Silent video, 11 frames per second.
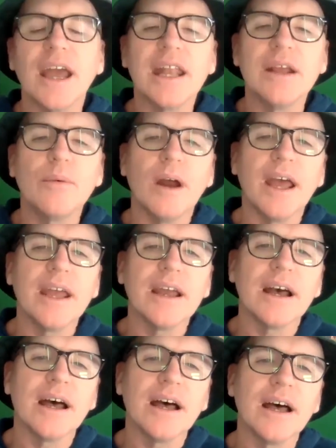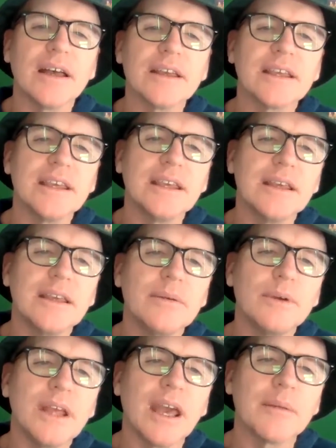Anyway,
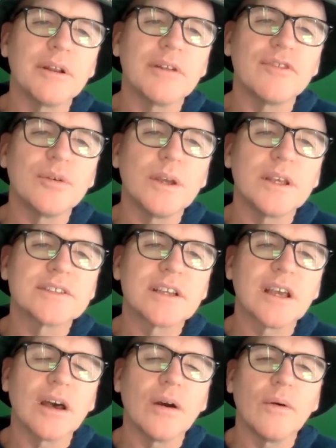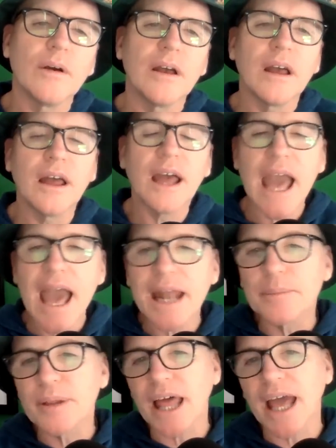we had him in a few weeks ago. Had
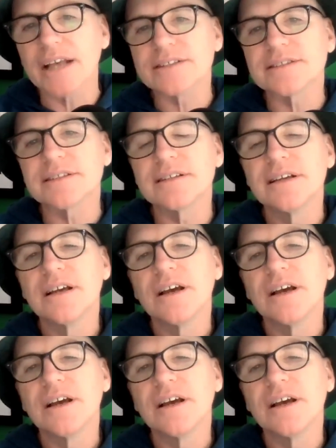a blast.